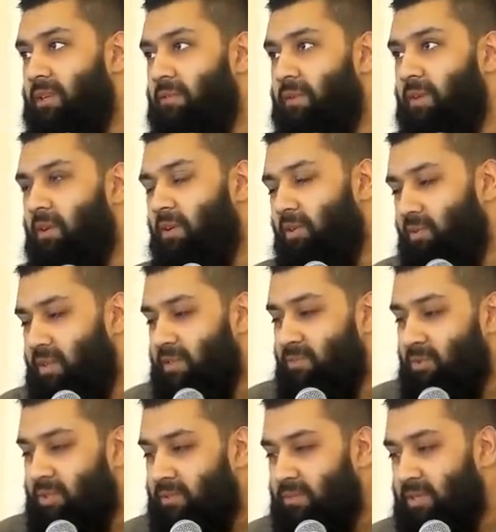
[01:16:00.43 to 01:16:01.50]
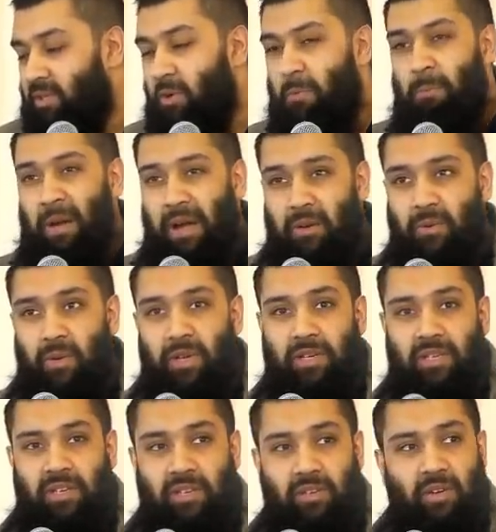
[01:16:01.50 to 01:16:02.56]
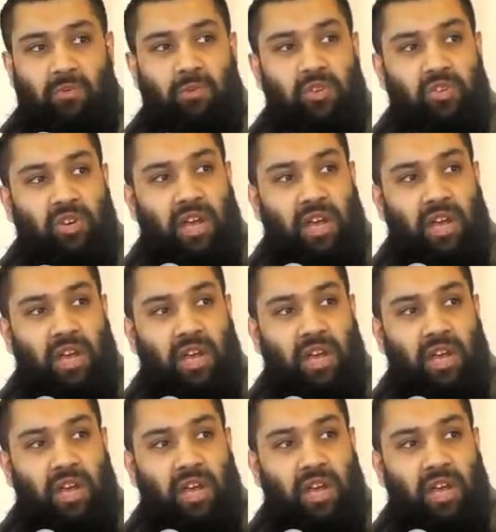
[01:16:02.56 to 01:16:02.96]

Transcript: They think, oh, these Muslims are so backward, you know, we